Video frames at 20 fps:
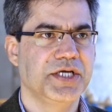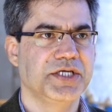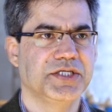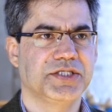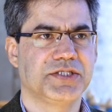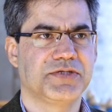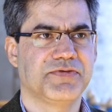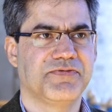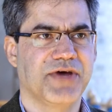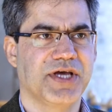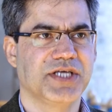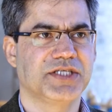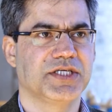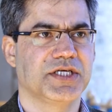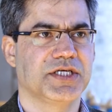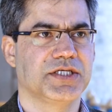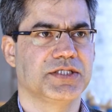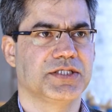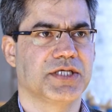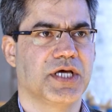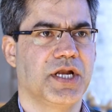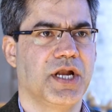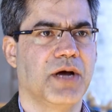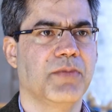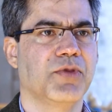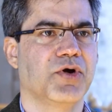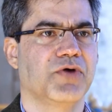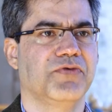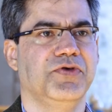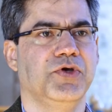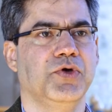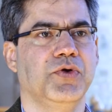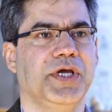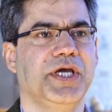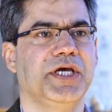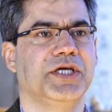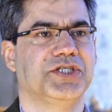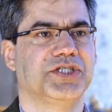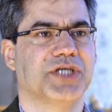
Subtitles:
East faces a number of unique